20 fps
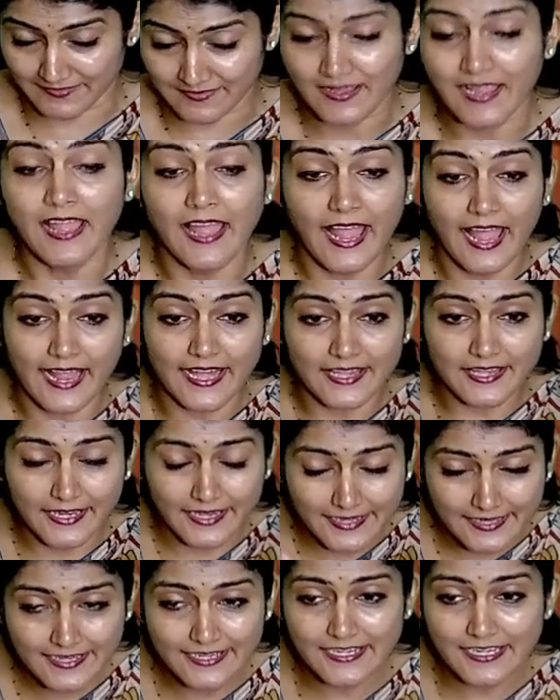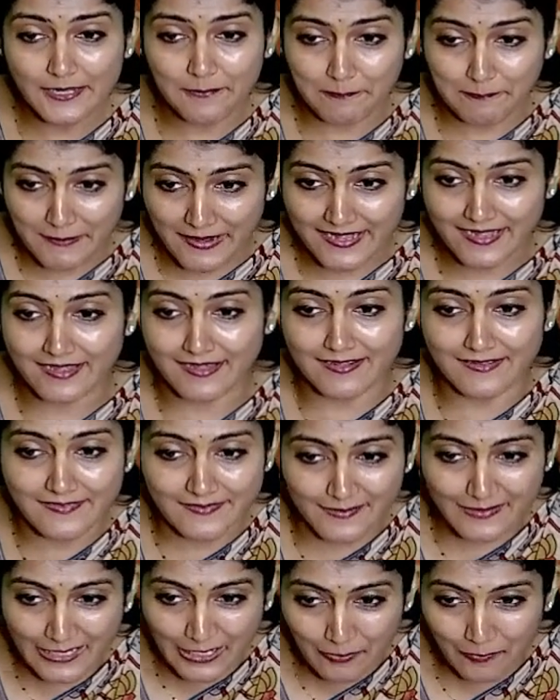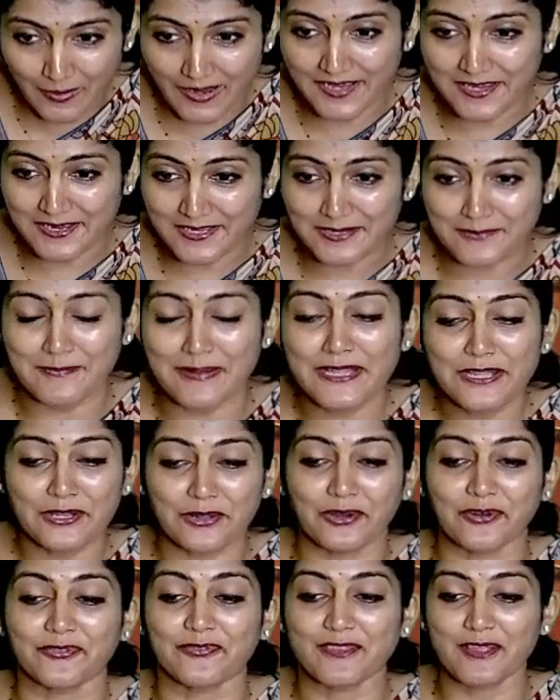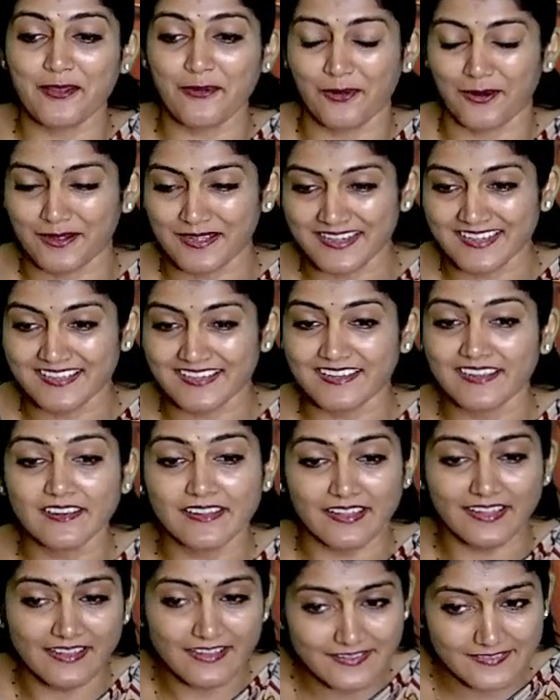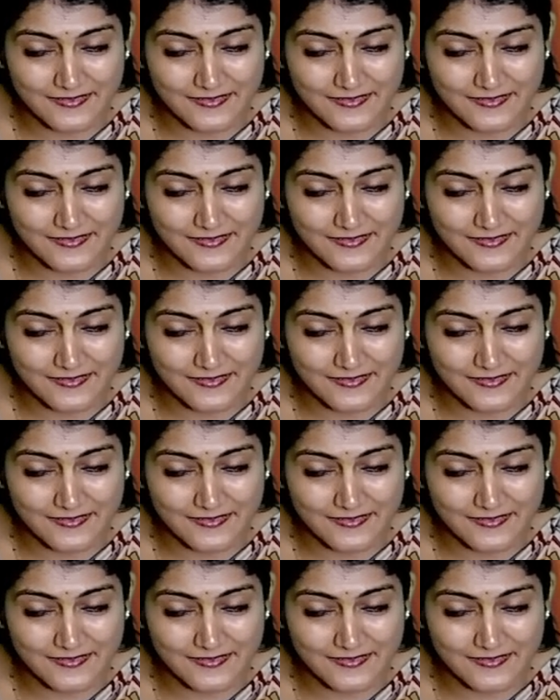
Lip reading: An independence requirement of the auditor is